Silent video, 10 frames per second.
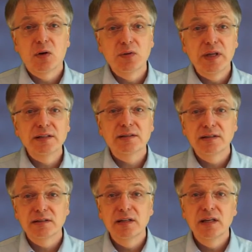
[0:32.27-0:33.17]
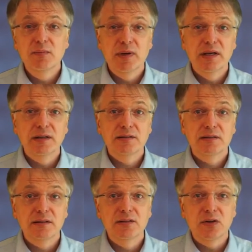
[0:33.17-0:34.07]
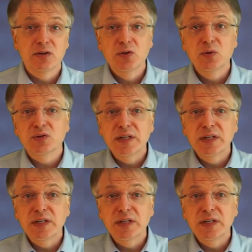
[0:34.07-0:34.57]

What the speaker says: condensing steam is in turn used